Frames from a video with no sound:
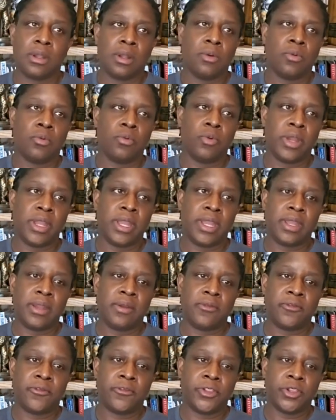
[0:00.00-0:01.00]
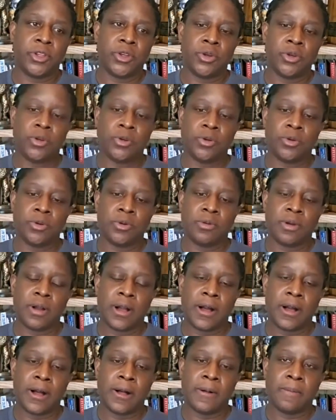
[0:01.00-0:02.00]
we flew
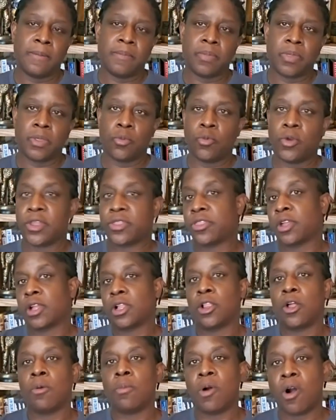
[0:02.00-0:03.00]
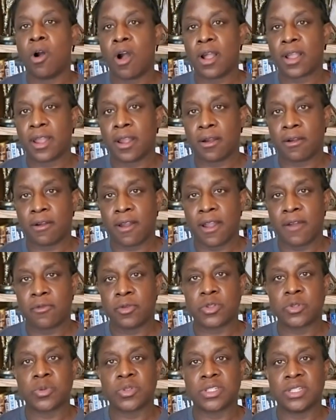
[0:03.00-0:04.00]
um, with the Global Hawk aircraft,
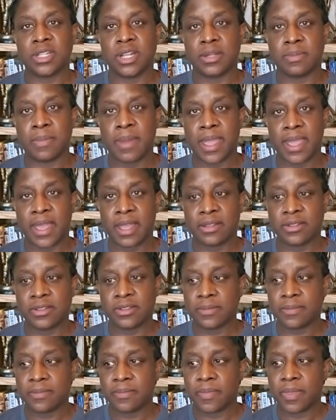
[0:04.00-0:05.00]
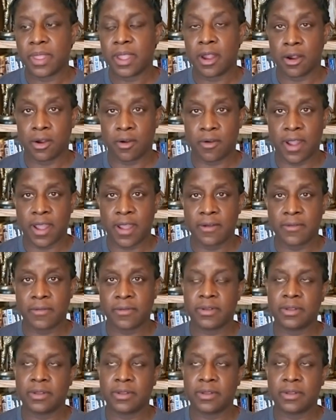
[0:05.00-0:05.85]
which was an unmanned aircraft.